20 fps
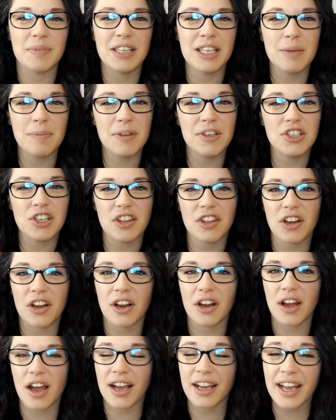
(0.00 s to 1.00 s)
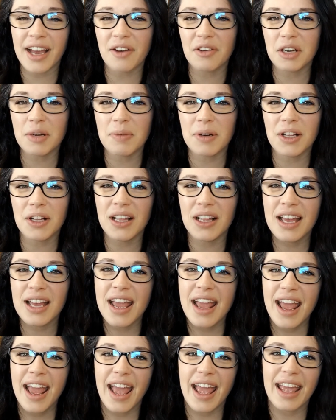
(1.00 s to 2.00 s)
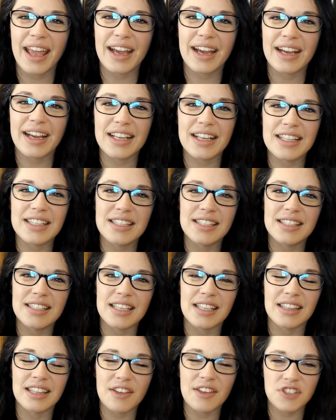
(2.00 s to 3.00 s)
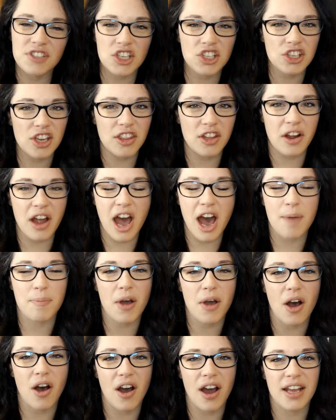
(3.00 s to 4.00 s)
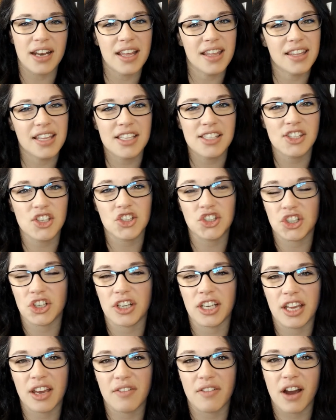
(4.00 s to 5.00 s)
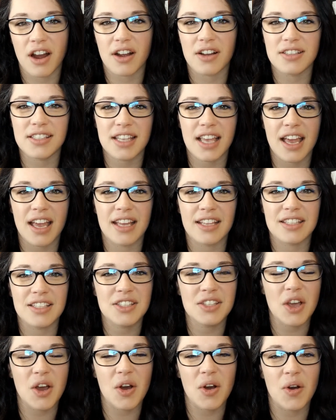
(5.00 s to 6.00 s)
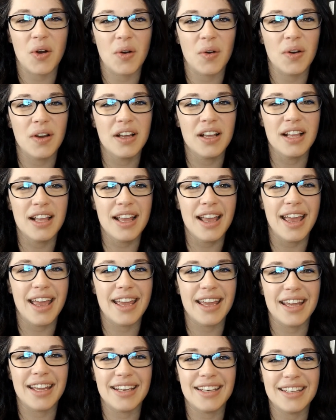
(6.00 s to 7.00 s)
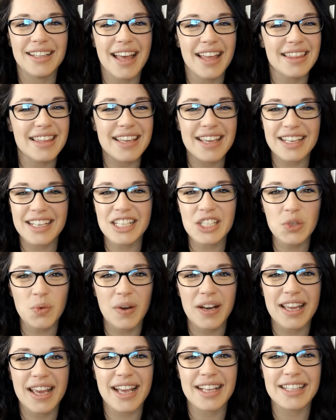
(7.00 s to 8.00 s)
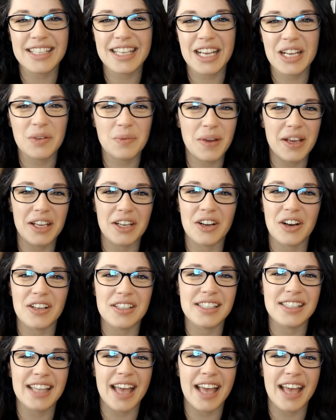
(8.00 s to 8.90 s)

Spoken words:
keep each other accountable and lift each other up on this journey of ours. And so at the end of 2018, we can all